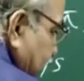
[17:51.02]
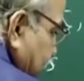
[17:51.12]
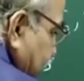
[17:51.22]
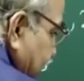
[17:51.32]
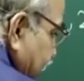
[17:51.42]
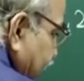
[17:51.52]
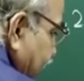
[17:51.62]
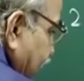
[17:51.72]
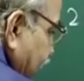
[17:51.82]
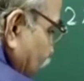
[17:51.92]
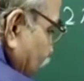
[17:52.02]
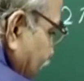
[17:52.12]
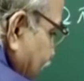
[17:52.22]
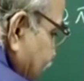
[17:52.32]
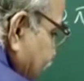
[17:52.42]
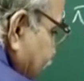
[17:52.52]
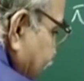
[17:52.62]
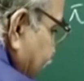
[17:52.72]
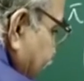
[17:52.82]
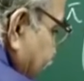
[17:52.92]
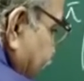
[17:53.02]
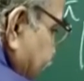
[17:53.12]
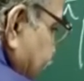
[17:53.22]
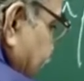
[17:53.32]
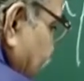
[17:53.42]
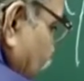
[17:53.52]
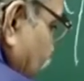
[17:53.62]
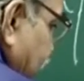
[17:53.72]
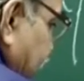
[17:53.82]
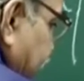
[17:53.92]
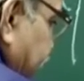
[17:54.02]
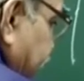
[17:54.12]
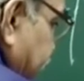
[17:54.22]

positions, they are known as antinodes.